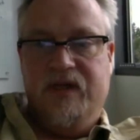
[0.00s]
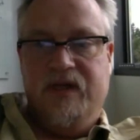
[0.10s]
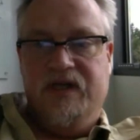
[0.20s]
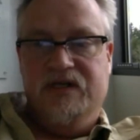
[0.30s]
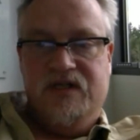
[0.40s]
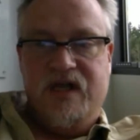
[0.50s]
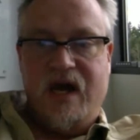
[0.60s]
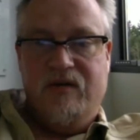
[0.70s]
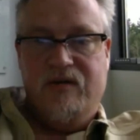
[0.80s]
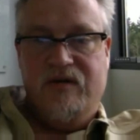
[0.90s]
because
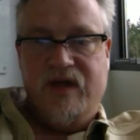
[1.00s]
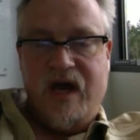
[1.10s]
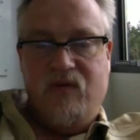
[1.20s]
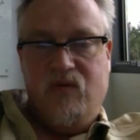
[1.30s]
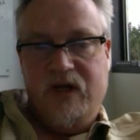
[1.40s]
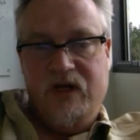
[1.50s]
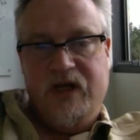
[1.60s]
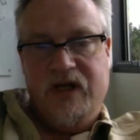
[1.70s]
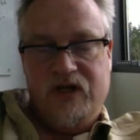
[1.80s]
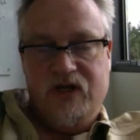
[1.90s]
that will
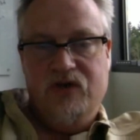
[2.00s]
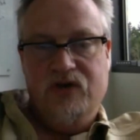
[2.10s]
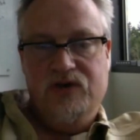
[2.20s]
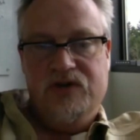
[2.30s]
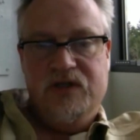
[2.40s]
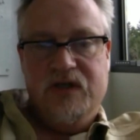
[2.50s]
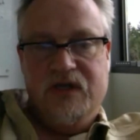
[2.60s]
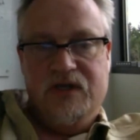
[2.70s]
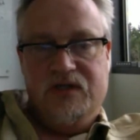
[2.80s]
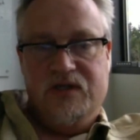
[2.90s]
get used
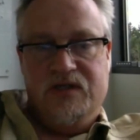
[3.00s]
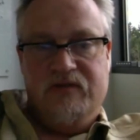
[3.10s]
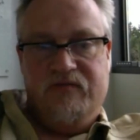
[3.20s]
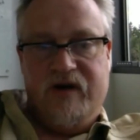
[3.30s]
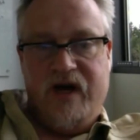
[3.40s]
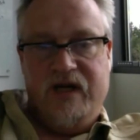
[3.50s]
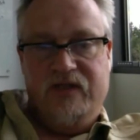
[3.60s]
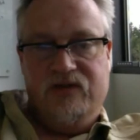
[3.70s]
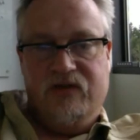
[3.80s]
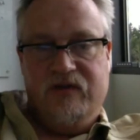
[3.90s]
to define
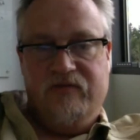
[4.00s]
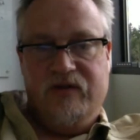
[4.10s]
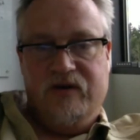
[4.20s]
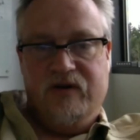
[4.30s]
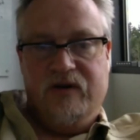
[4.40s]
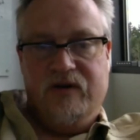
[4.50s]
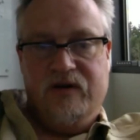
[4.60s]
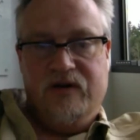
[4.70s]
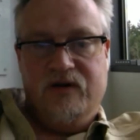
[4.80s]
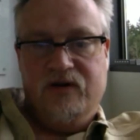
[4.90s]
sort of your
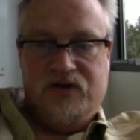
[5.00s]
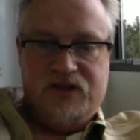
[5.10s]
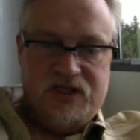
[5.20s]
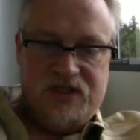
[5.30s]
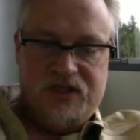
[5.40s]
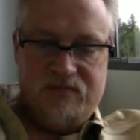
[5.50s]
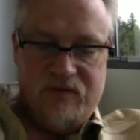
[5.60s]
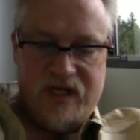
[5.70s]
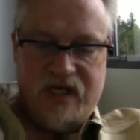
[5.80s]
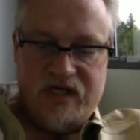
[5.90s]
system,
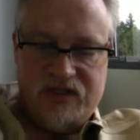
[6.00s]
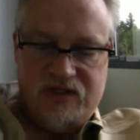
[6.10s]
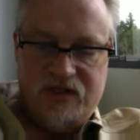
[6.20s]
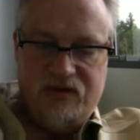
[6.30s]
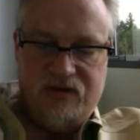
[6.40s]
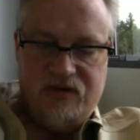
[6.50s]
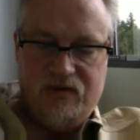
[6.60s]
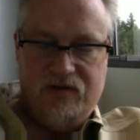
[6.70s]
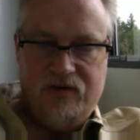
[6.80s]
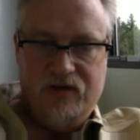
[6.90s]
I guess, that
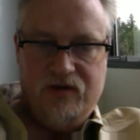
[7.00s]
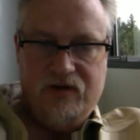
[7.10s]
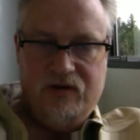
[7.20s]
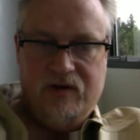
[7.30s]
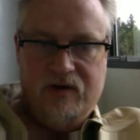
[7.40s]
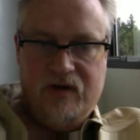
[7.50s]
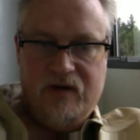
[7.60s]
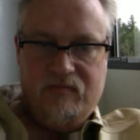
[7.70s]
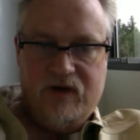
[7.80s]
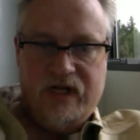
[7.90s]
you're
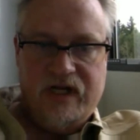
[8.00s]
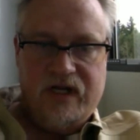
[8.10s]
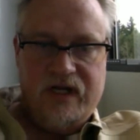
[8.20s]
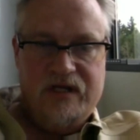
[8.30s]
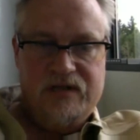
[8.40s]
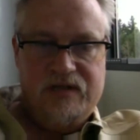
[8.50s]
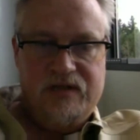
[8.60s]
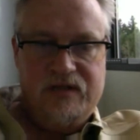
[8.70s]
running against.